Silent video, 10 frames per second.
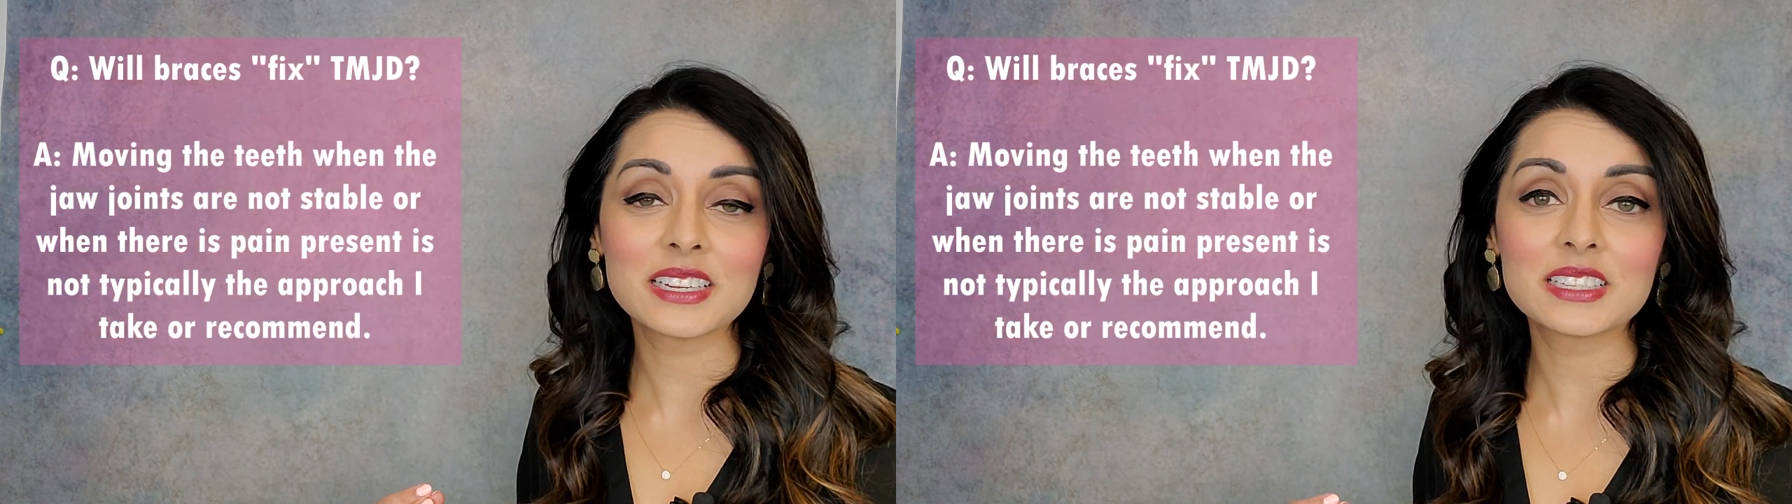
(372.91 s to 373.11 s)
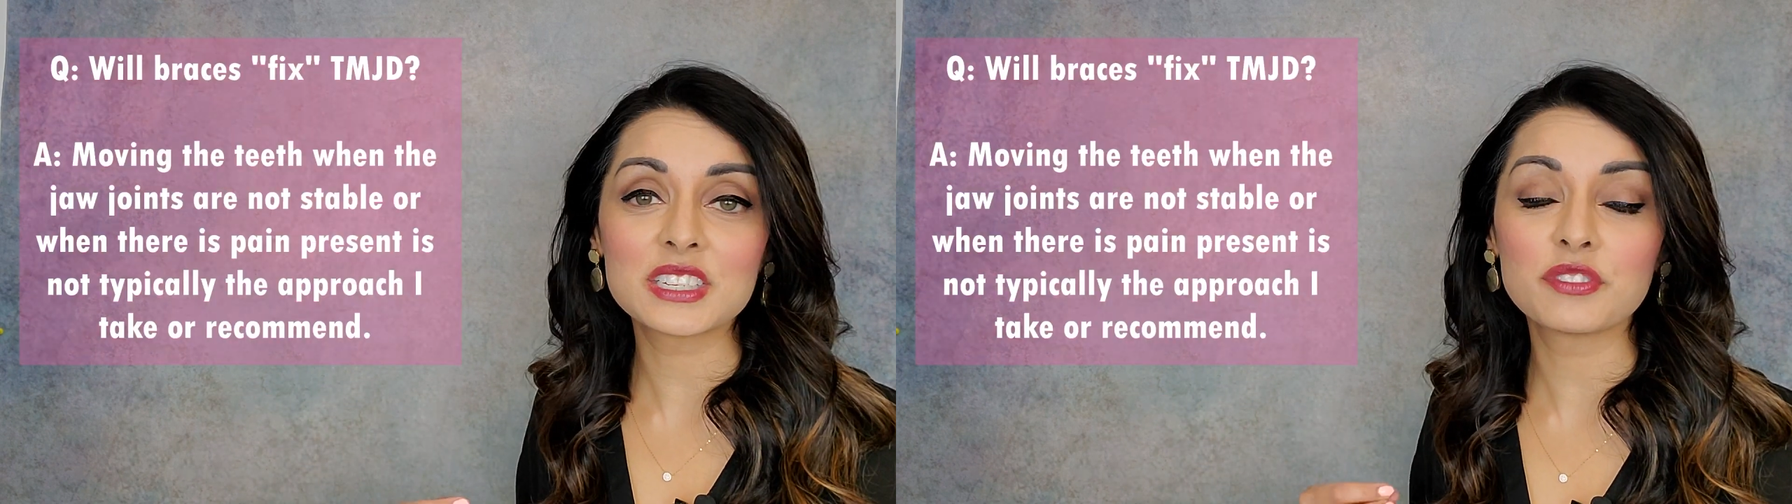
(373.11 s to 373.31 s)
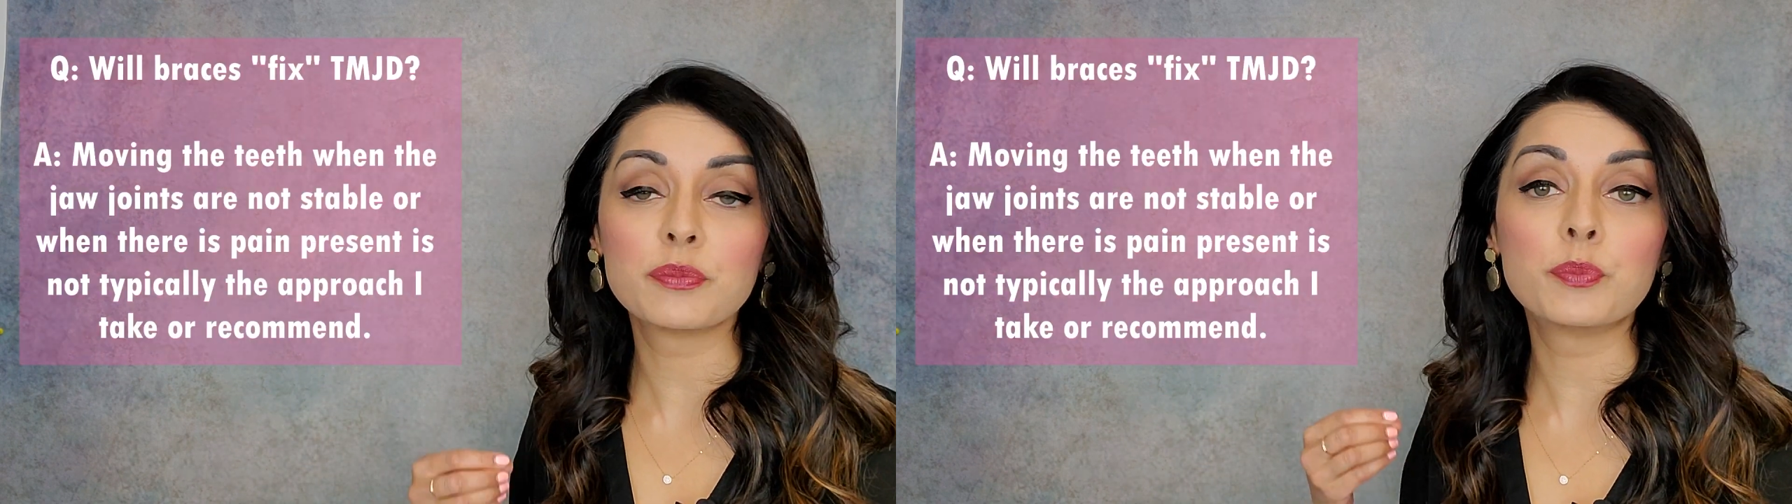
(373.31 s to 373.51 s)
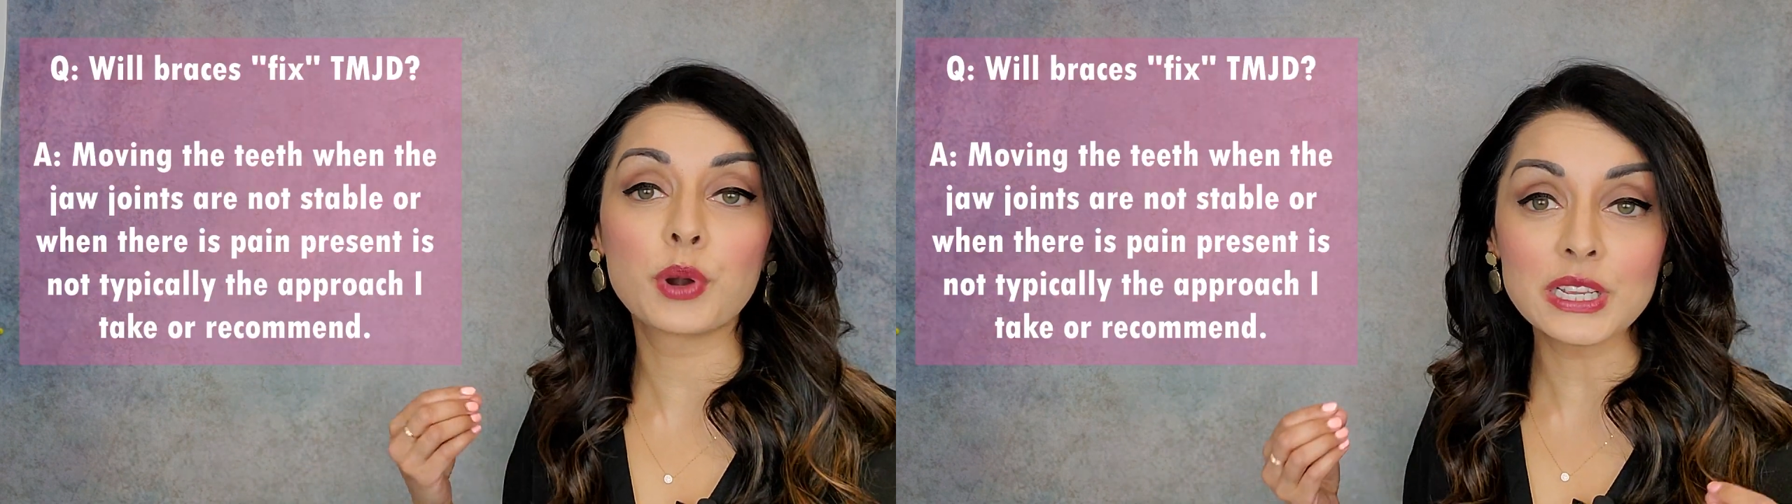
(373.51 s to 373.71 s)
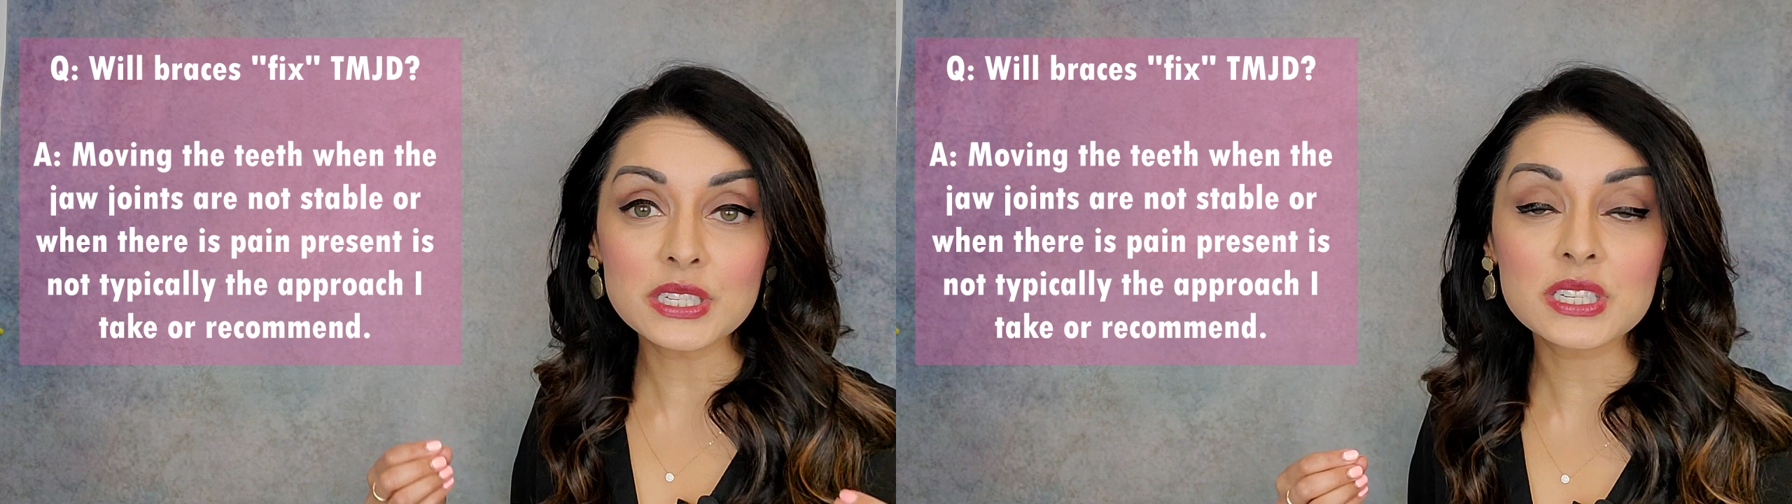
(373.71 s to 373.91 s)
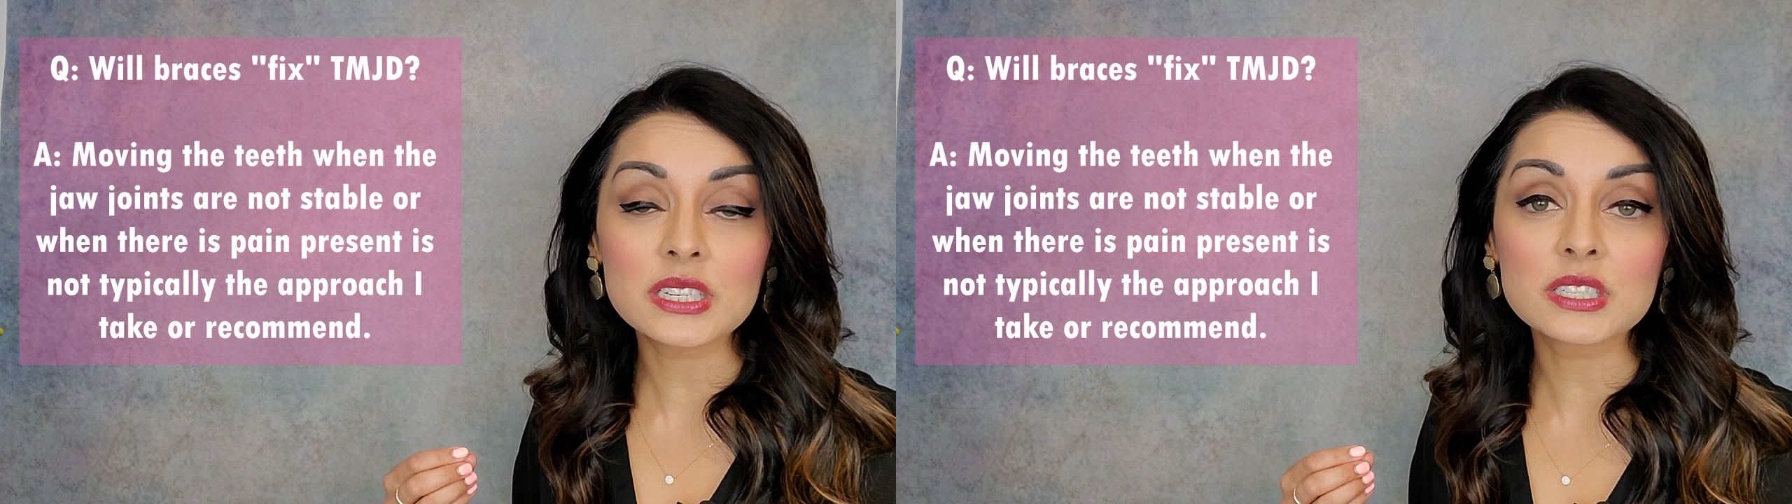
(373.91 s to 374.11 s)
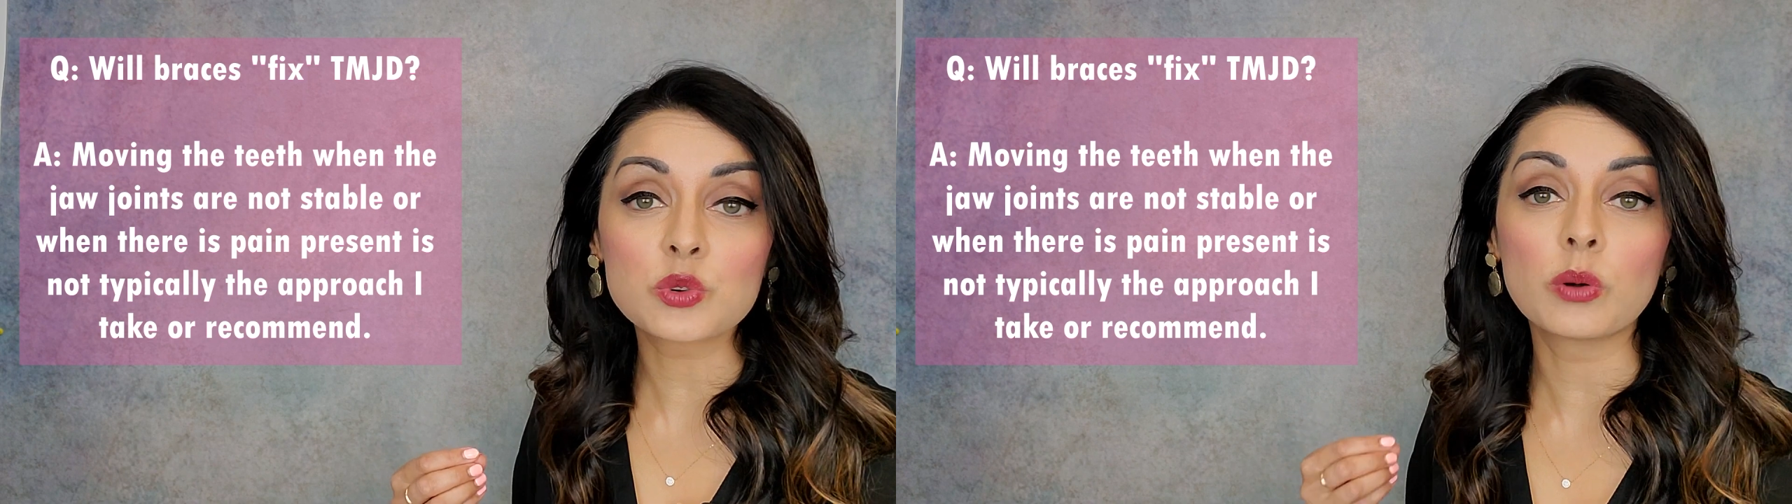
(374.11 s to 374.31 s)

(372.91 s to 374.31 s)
is if braces or